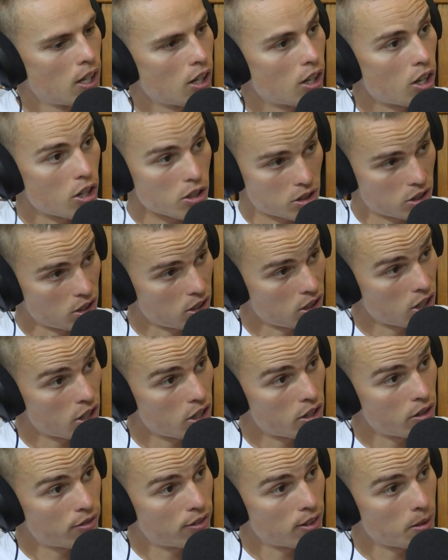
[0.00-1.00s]
Lots to
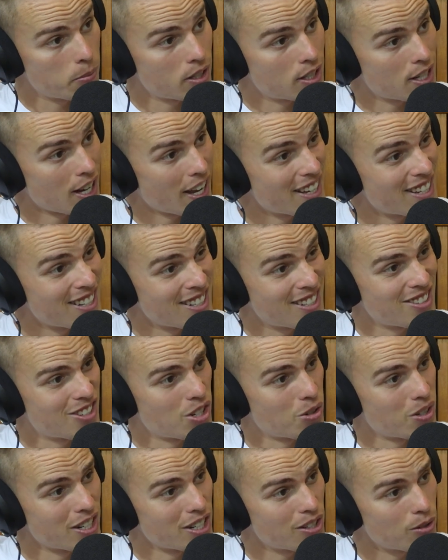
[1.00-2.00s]
learn from and take into
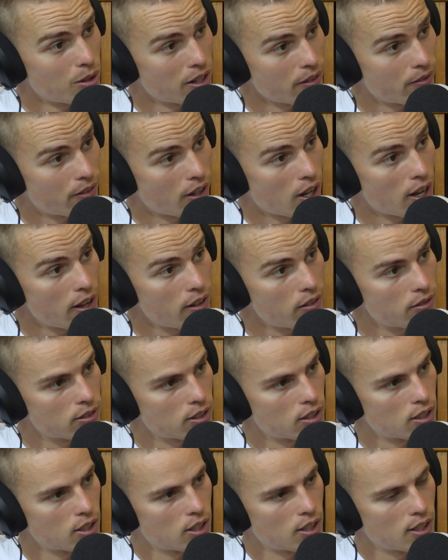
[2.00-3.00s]
2025.
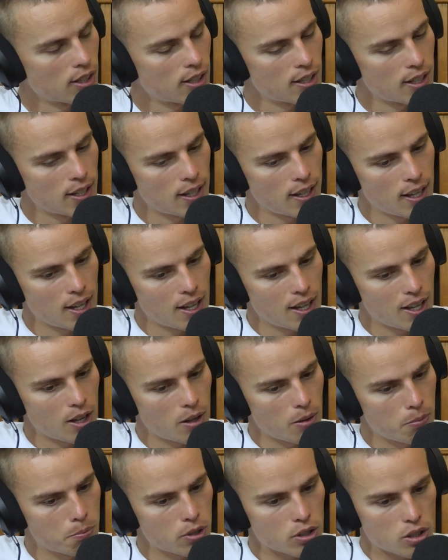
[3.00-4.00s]

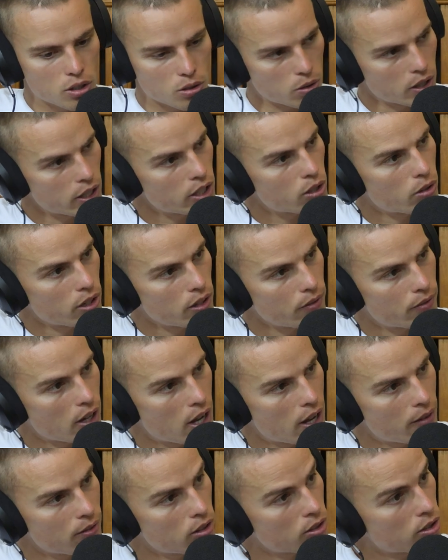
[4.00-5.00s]
But
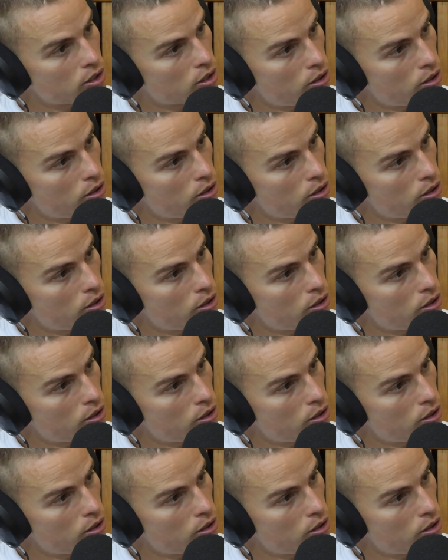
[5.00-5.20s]
2025 looks